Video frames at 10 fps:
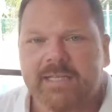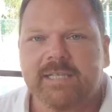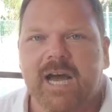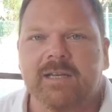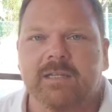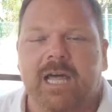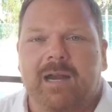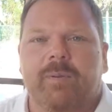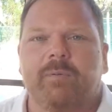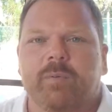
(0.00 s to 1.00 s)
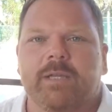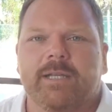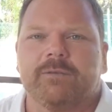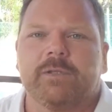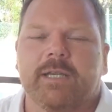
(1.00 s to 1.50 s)
it's gotten a lot of people really
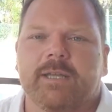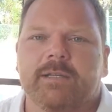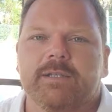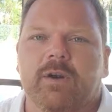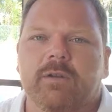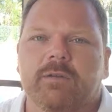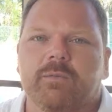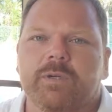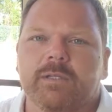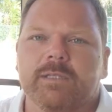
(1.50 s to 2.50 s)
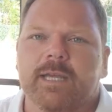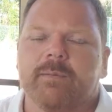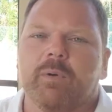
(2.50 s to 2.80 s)
interested in getting started in real estate.